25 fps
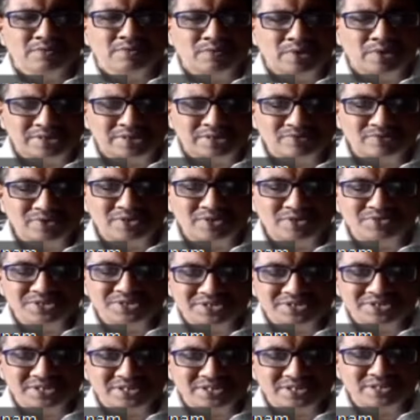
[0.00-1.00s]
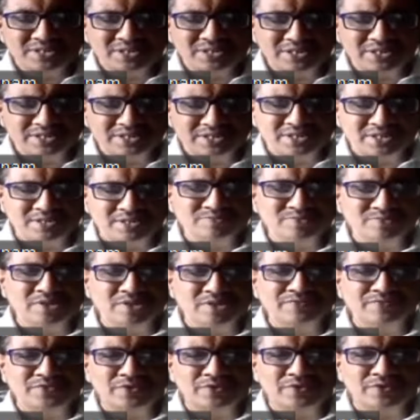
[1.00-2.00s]
whatever we see in terms
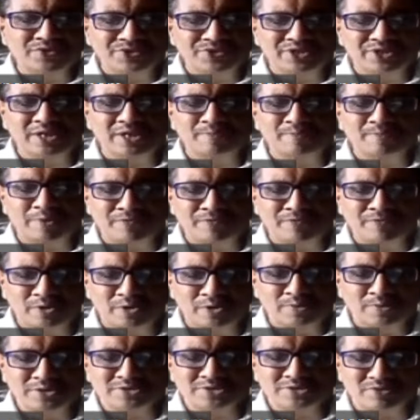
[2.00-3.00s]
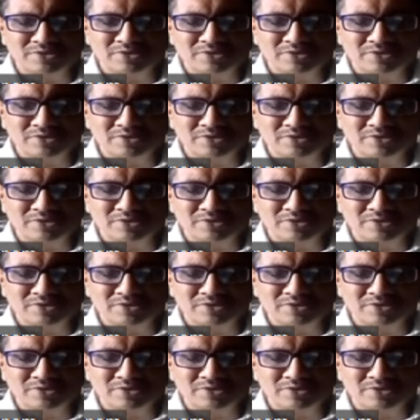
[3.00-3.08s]
of fiscal performance